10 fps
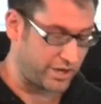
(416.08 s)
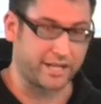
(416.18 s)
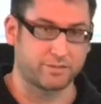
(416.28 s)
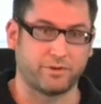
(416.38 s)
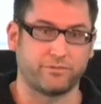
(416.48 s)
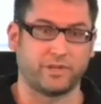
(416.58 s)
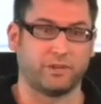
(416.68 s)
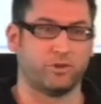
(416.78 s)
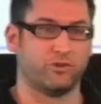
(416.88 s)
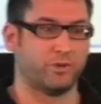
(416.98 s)
tracks my
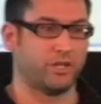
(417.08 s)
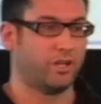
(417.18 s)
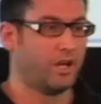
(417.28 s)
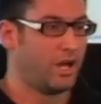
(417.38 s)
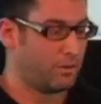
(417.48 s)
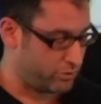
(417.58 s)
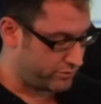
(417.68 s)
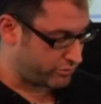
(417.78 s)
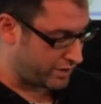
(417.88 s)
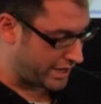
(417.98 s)
finger movement,
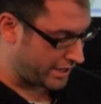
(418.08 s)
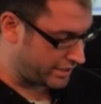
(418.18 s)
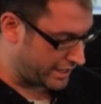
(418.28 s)
moves around,